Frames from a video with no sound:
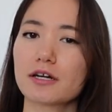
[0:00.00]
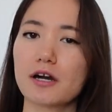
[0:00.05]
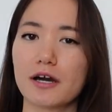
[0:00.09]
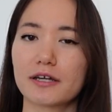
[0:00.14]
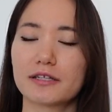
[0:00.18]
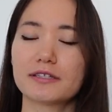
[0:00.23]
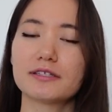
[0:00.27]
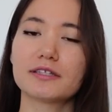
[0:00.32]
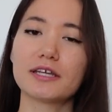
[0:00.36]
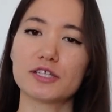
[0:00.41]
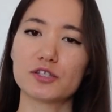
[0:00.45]

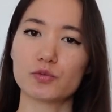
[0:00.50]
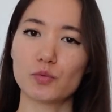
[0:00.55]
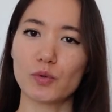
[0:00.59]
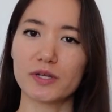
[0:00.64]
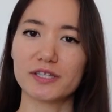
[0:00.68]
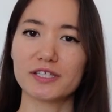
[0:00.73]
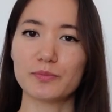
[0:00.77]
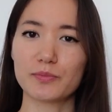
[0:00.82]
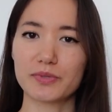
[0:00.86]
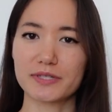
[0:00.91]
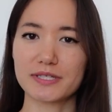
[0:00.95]
cotton and
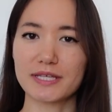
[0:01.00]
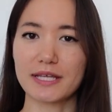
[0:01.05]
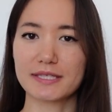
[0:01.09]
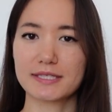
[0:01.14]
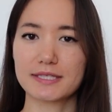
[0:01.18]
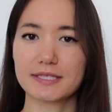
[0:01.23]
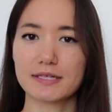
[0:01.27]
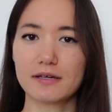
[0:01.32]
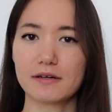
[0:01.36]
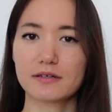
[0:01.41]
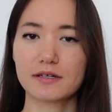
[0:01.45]
20%
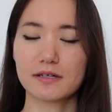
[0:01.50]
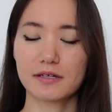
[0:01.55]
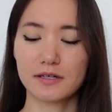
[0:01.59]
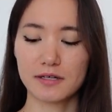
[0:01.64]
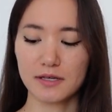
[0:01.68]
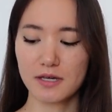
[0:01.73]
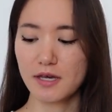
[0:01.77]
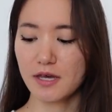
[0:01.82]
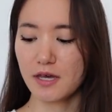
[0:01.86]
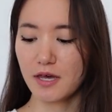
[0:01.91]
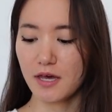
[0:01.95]
silk.
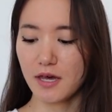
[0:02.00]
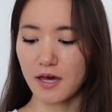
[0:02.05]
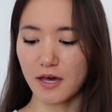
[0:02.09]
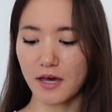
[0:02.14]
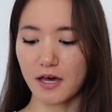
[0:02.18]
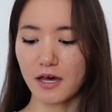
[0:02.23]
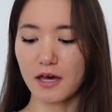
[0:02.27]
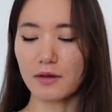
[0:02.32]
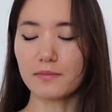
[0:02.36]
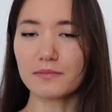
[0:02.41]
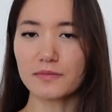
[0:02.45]

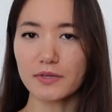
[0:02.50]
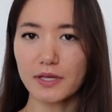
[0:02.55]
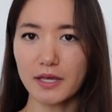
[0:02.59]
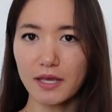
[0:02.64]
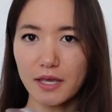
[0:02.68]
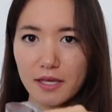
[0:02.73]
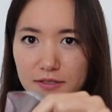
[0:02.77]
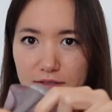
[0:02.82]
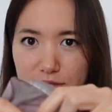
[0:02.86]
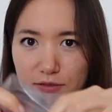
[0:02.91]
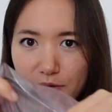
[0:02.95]

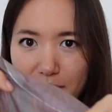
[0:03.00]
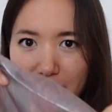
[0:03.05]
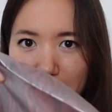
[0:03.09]
So